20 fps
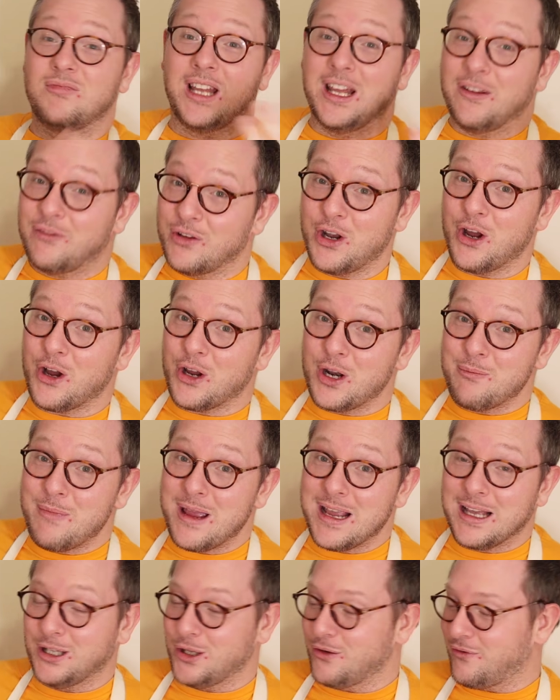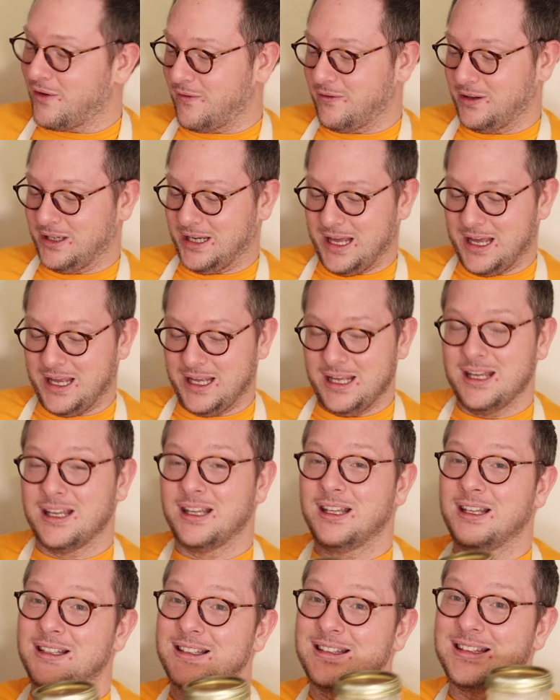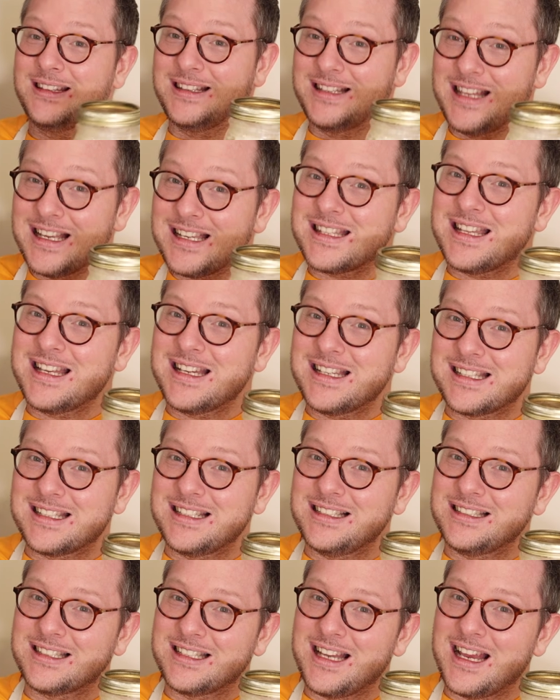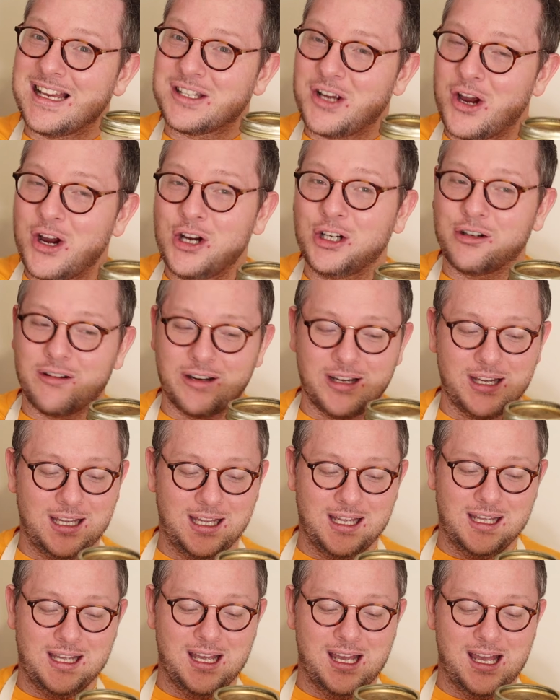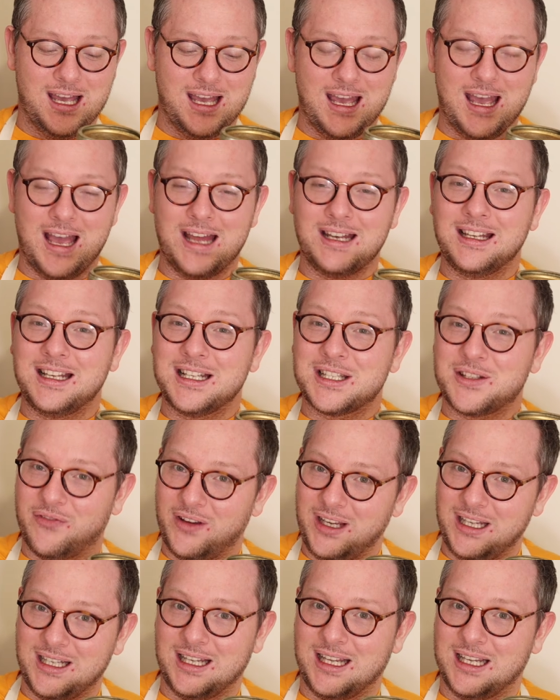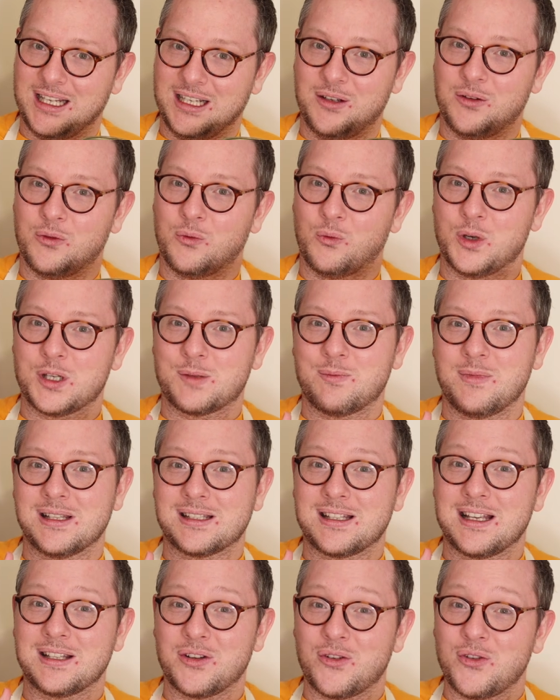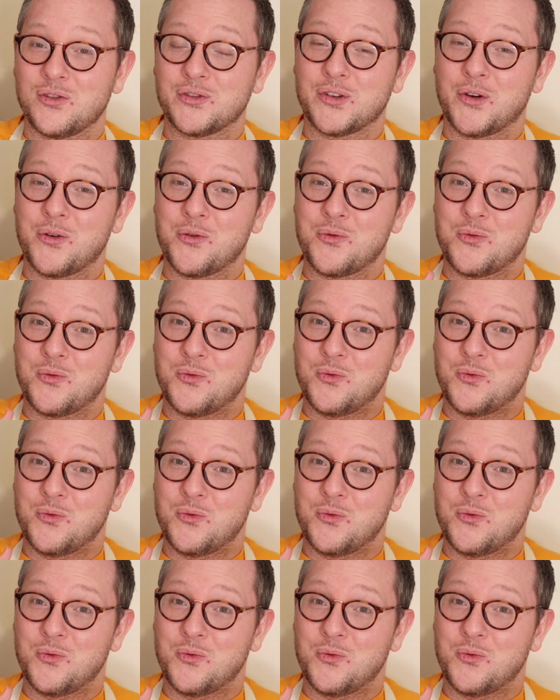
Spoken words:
if you're not going to make a loaf every day, this thing still stays hungry and needs feeding, which means there's also